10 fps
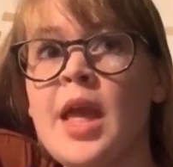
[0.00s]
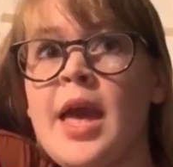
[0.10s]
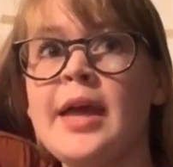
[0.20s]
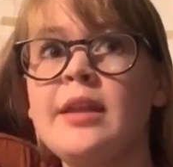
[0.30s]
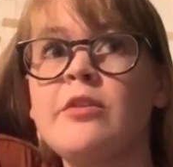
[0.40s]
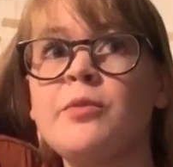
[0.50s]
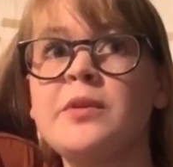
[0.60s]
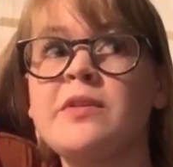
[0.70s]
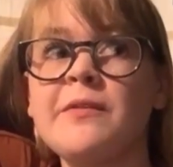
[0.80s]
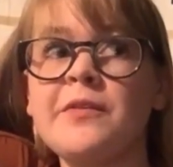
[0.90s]
And
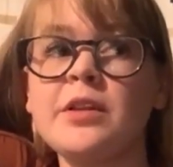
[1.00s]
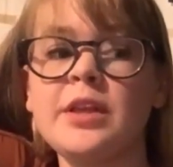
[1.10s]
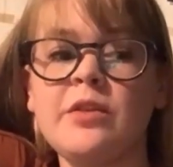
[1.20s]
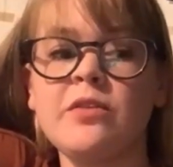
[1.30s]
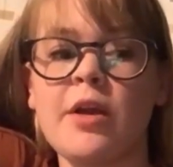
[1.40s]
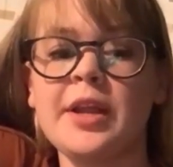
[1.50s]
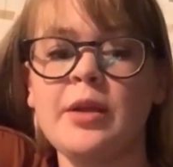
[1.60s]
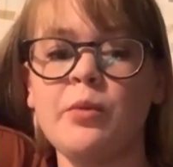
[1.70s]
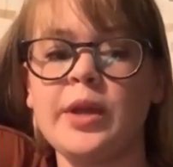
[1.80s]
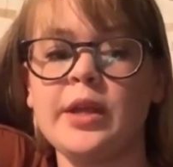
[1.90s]
specifically
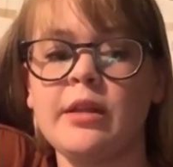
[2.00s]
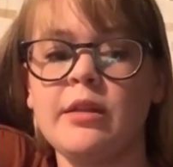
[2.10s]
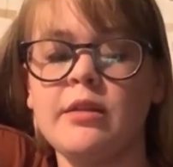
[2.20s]
starting with